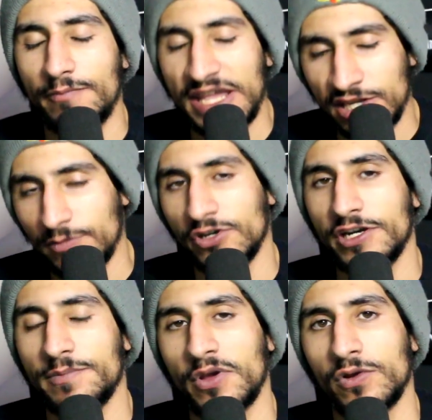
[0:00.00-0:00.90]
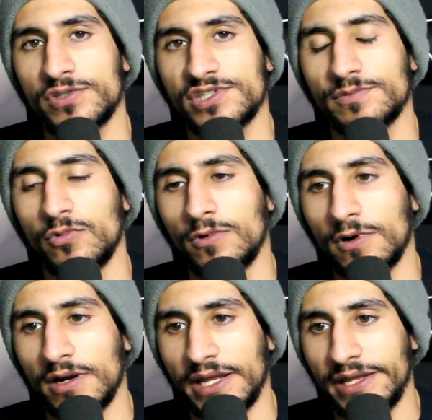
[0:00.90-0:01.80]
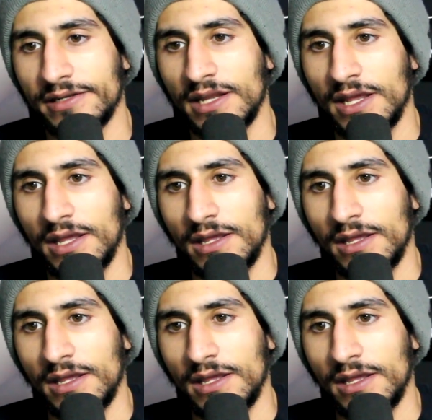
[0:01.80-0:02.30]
make community posts more, and